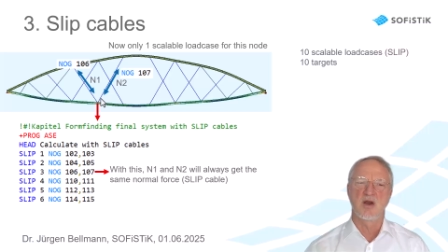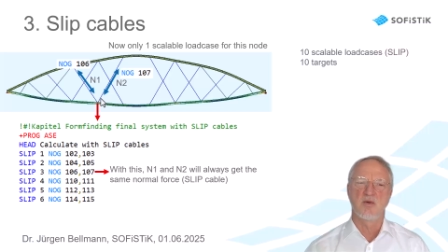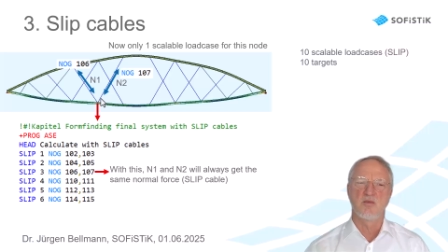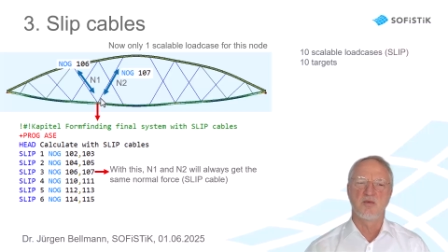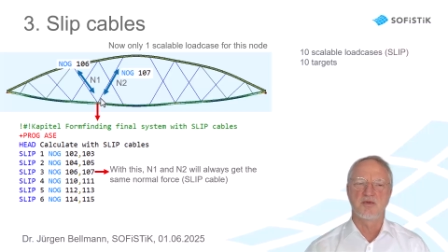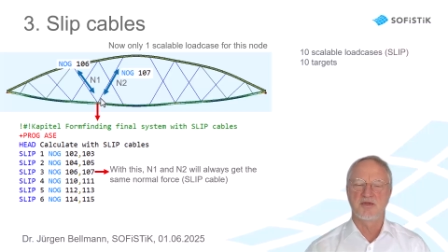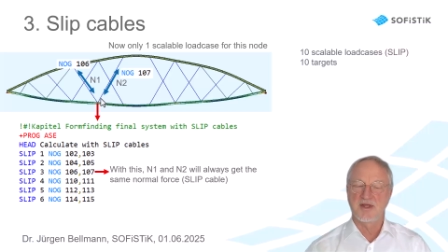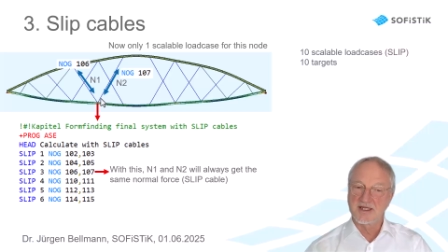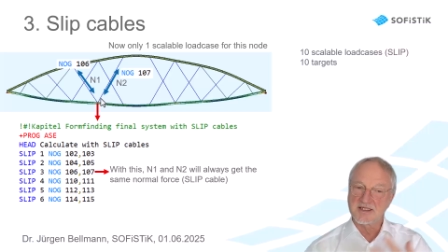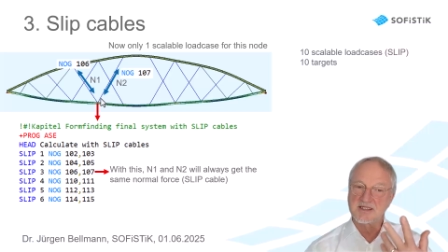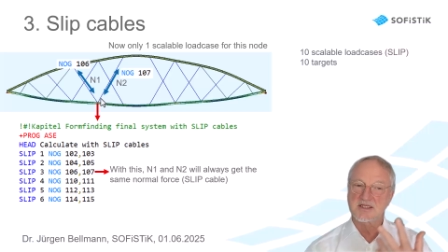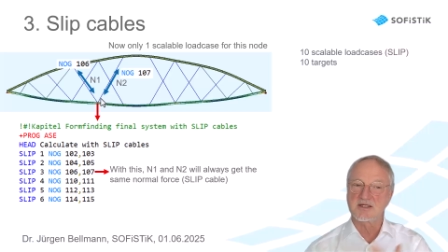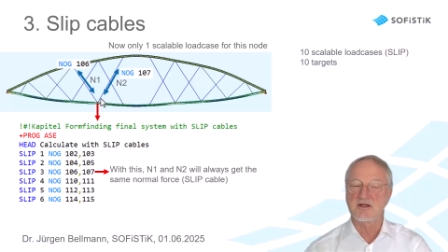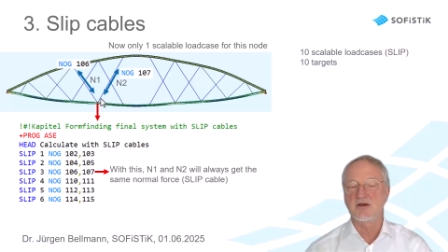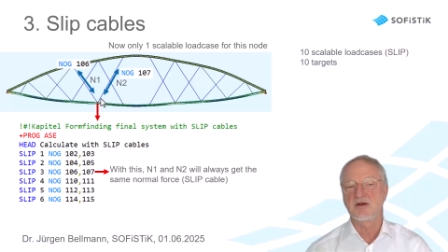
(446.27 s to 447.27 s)
With
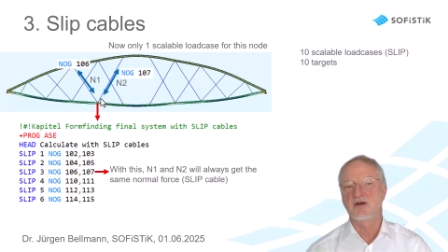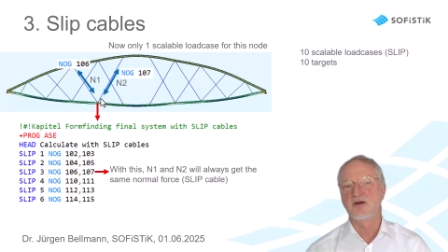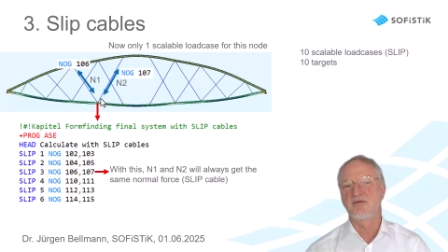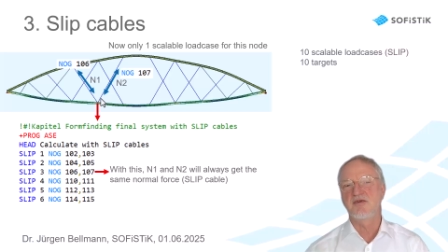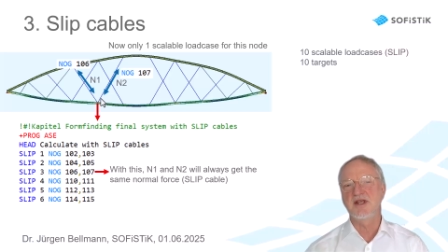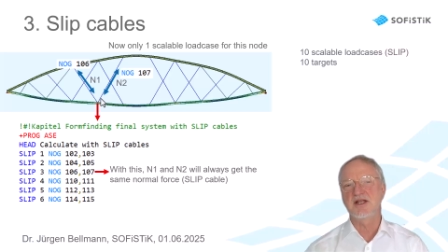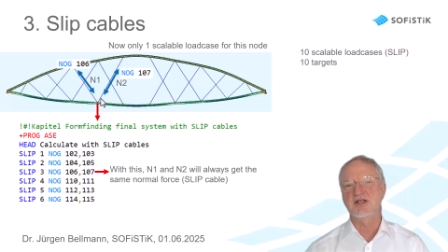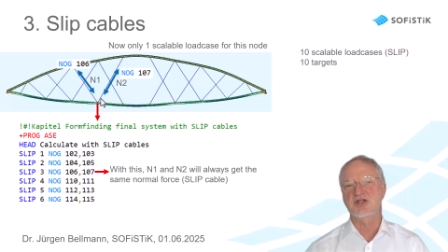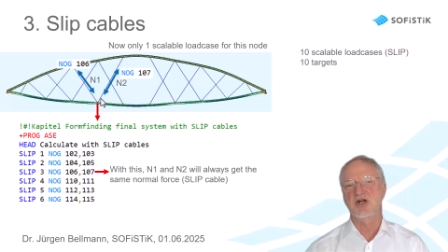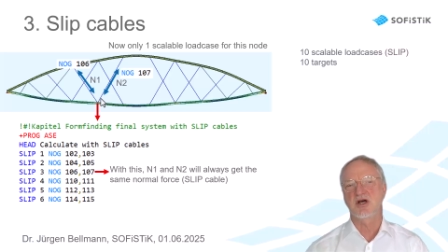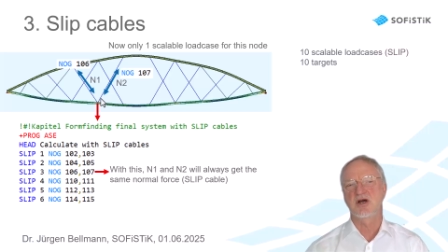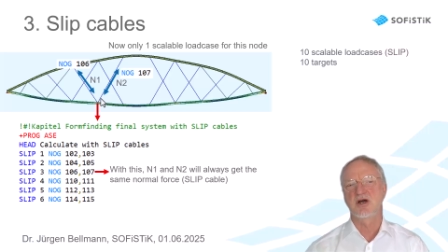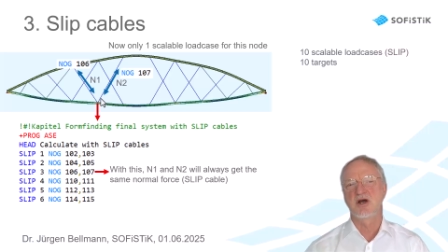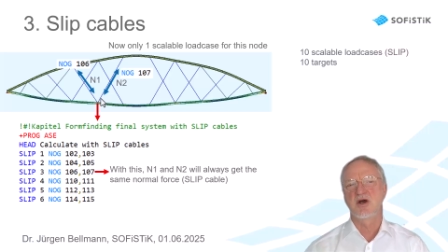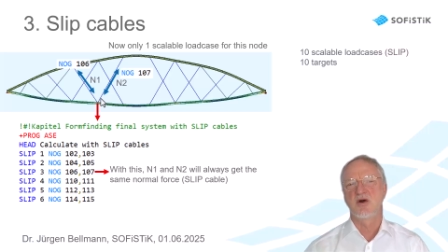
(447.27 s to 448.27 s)
this
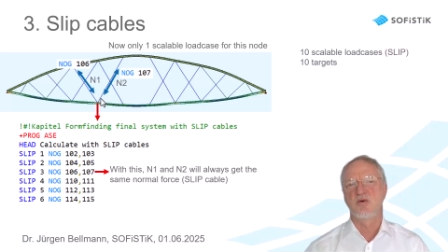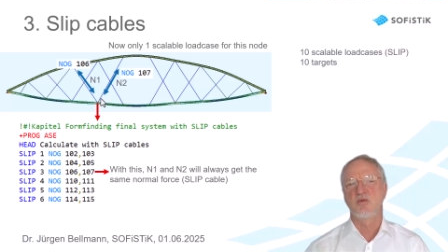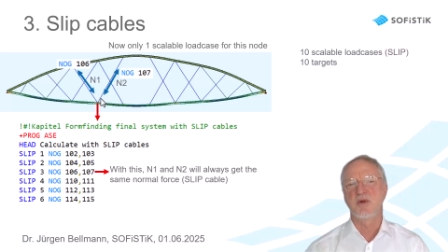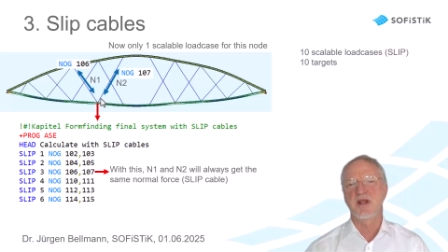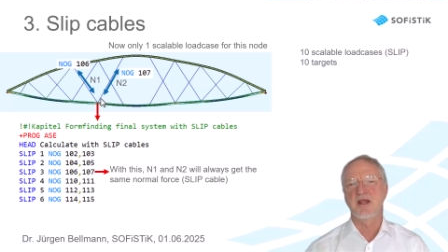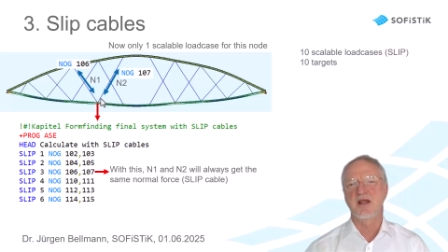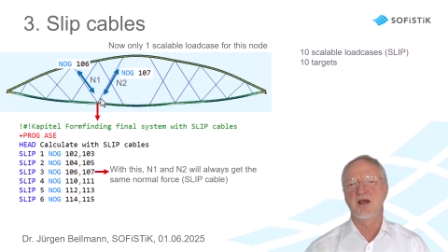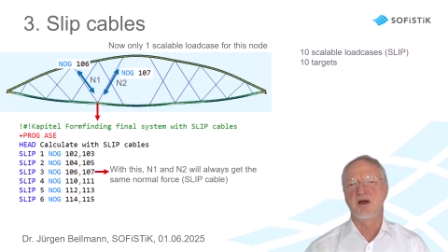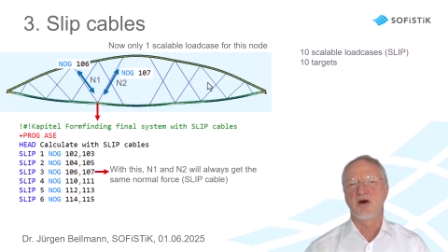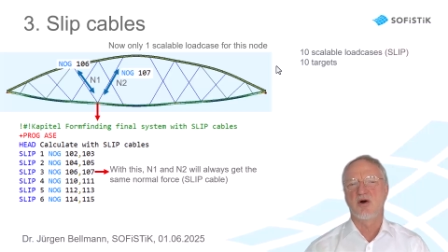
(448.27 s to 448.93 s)
feature, we